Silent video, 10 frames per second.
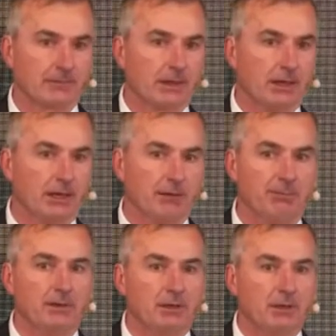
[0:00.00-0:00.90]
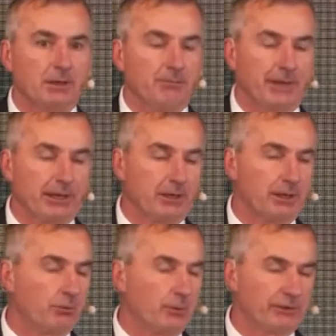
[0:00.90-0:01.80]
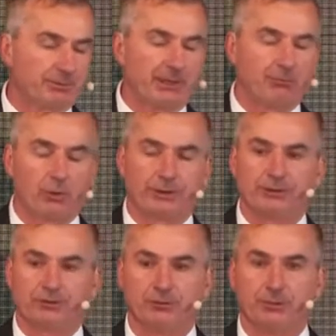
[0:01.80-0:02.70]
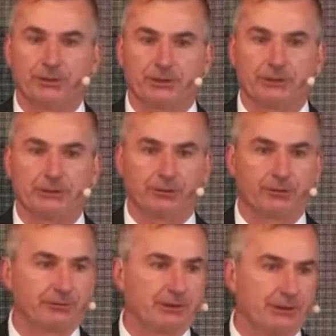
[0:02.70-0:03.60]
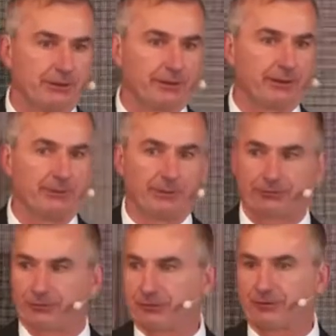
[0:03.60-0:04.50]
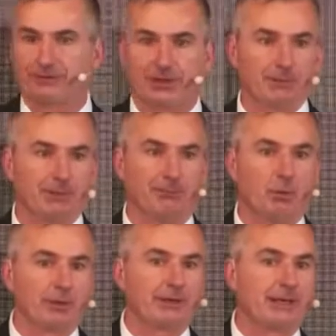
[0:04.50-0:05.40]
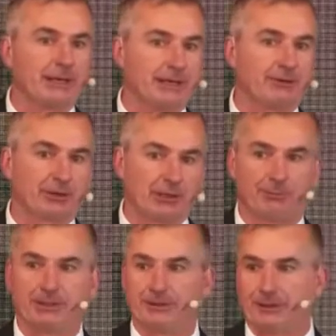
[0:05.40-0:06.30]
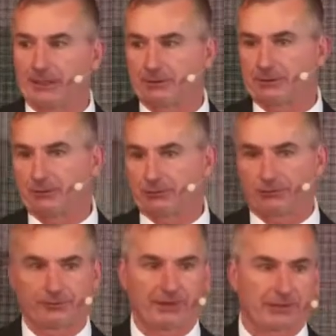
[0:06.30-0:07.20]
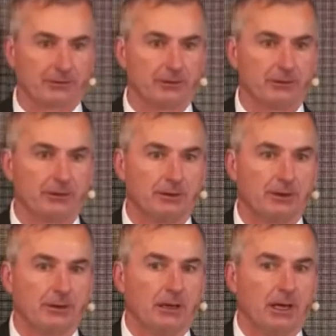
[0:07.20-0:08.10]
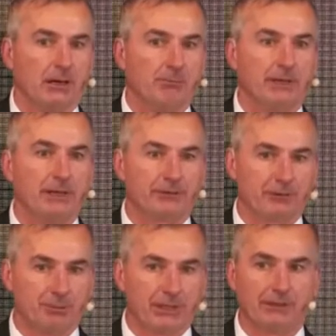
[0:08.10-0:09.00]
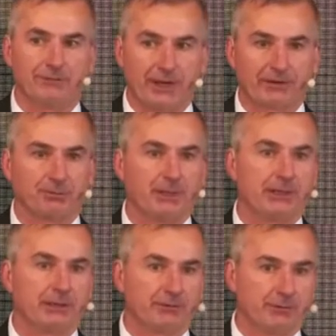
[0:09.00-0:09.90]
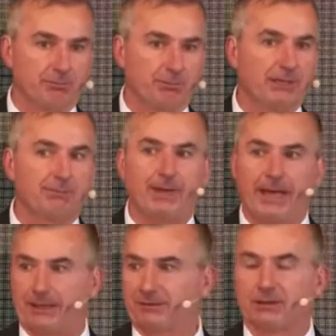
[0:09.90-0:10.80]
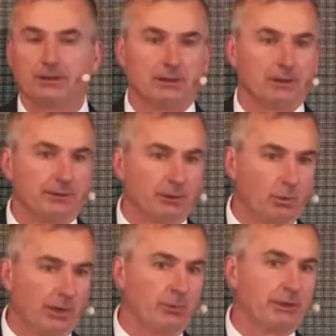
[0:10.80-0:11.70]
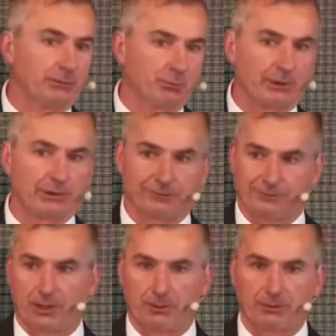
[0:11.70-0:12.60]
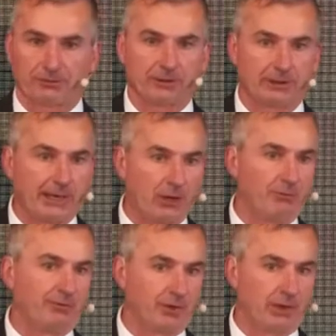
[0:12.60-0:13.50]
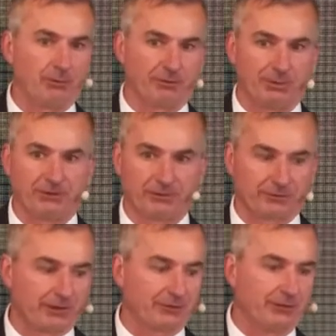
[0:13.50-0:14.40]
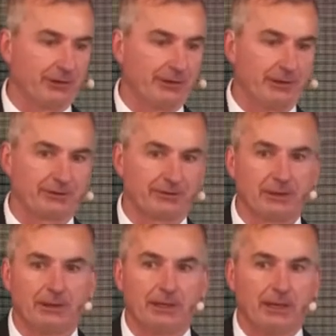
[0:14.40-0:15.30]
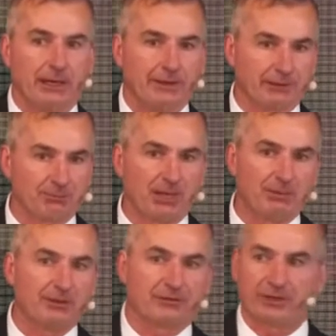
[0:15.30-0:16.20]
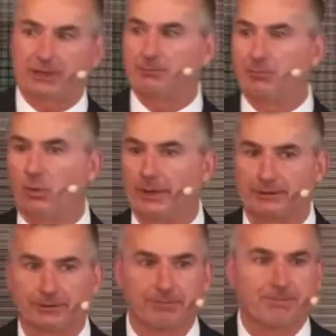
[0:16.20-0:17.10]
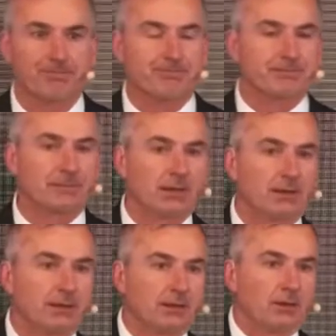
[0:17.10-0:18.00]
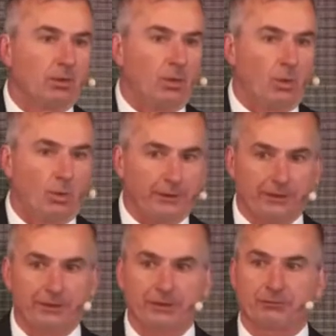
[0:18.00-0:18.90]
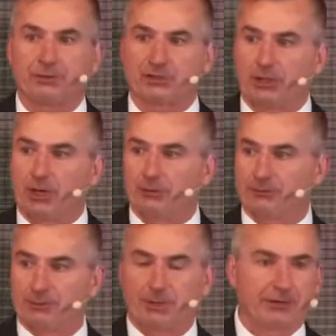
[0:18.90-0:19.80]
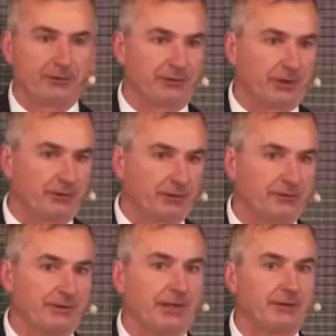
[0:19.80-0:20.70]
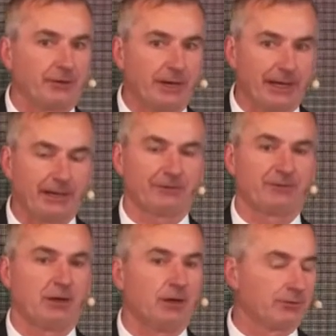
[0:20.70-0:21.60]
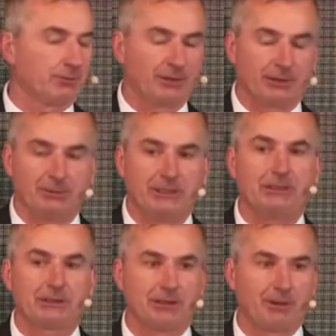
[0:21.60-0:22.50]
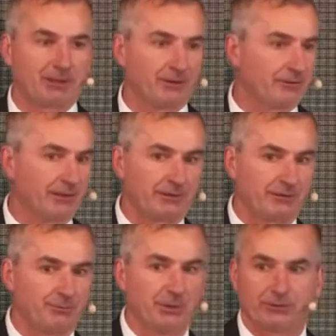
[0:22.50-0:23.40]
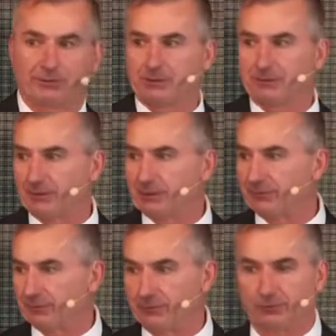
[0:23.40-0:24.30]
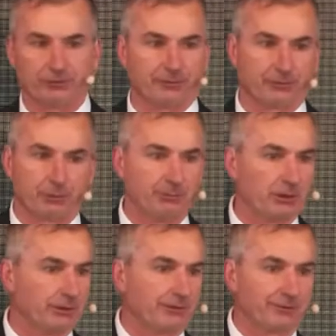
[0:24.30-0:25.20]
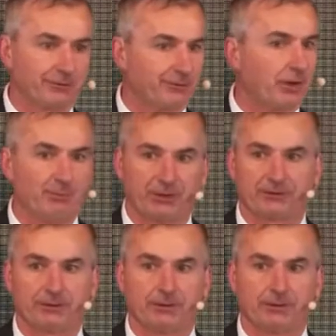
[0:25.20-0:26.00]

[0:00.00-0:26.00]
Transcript: Um, Bayer, we spend more than 2 billion euros a year in research and development, more than any other company in the agricultural sector. Um, it's a big investment and it's a big bet that what we can bring to farmers can help farmers be successful in this. And that's maybe the second point. One of the things we should always remind ourselves is that there has to ultimately be economic incentive built into these solutions that we're building for farmers.